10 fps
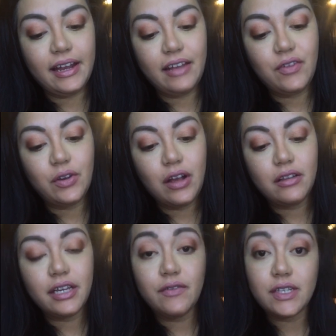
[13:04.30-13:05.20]
if you're not
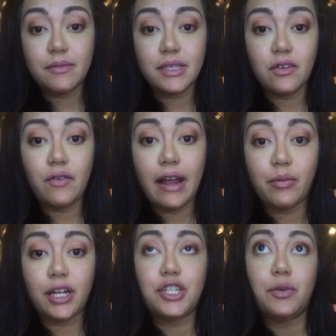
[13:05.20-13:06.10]
looking for something so
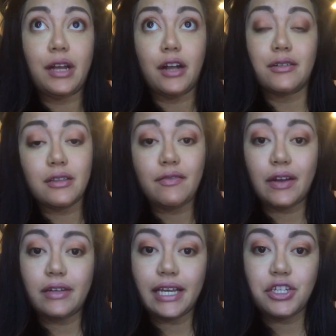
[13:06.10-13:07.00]
vibrant, do it under the
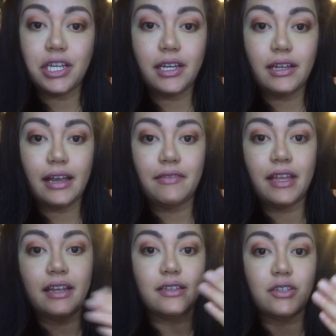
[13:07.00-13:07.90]
foundation, and then
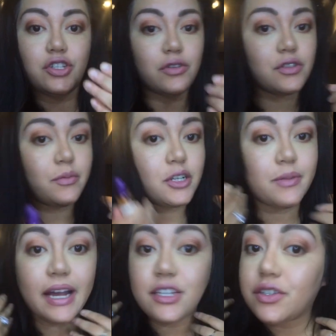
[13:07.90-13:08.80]
it doesn't show so much.
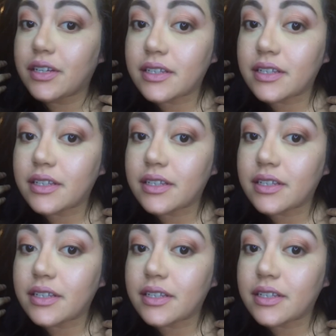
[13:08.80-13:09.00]
But as you can